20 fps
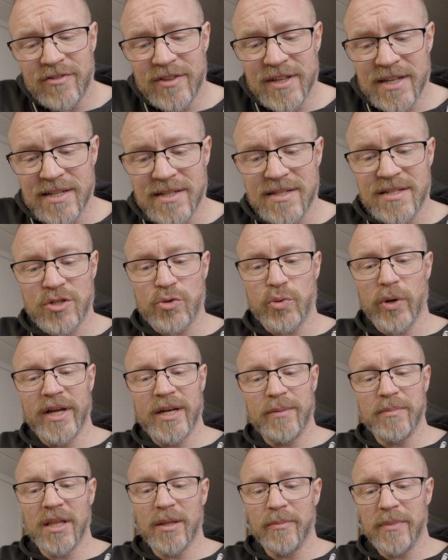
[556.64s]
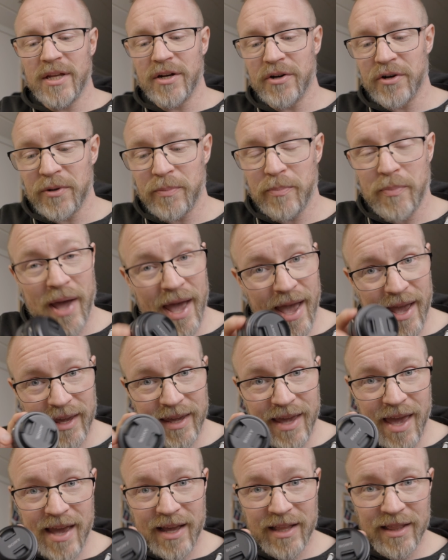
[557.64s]
this 20mm
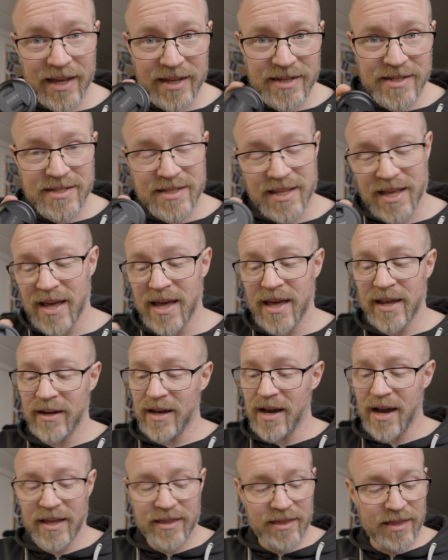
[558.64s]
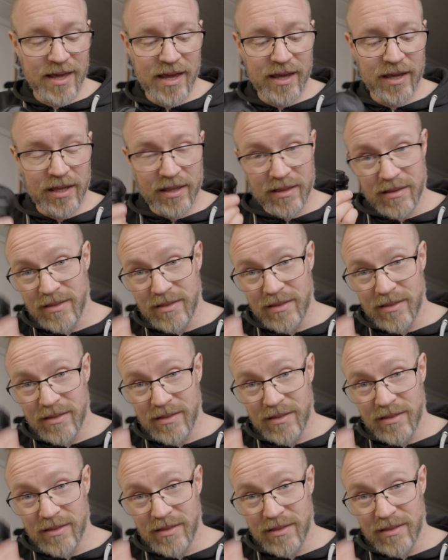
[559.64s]
pancake lens that I think